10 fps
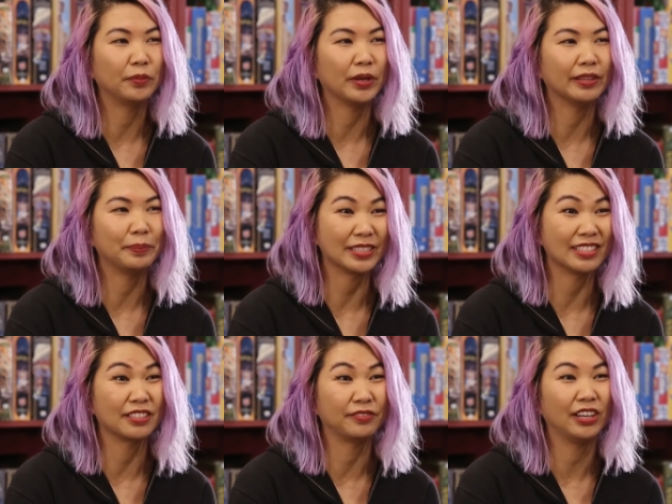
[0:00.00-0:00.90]
with a
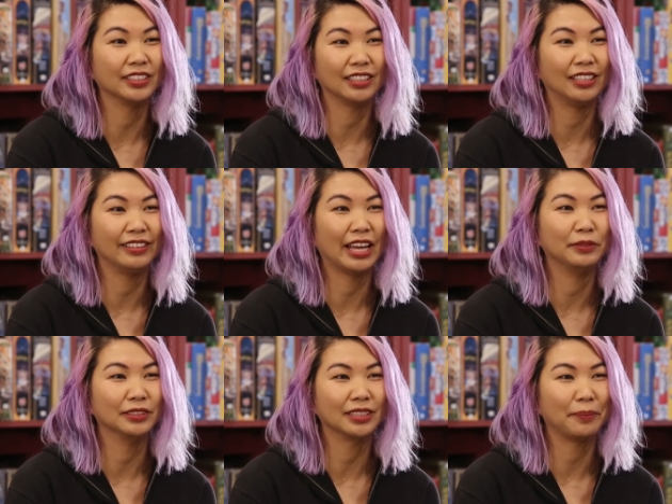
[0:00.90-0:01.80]
business advisor and that
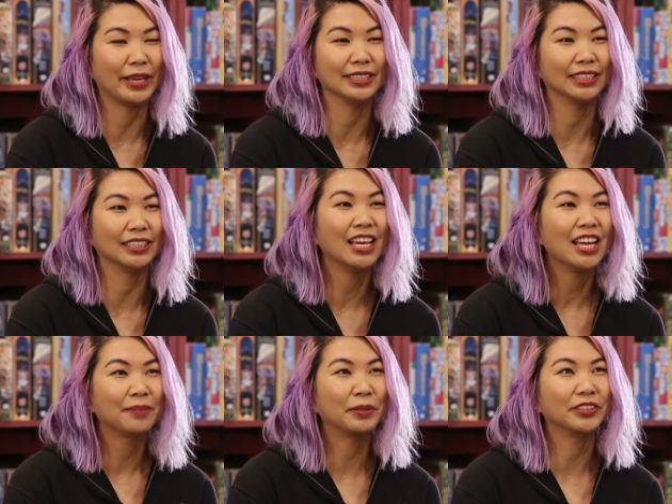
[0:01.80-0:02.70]
was amazing
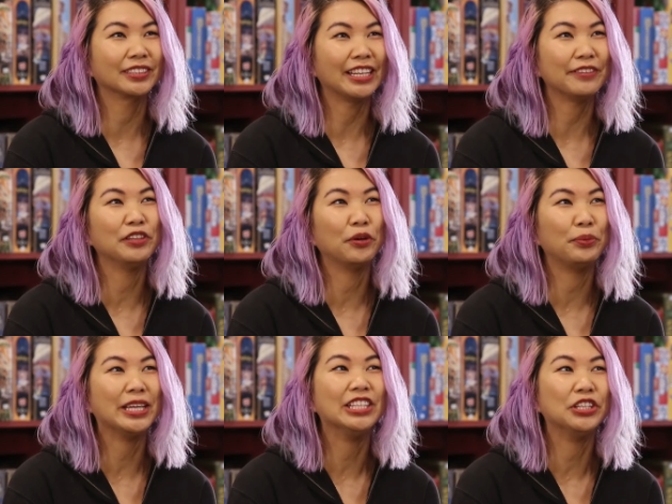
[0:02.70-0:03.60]
because even though we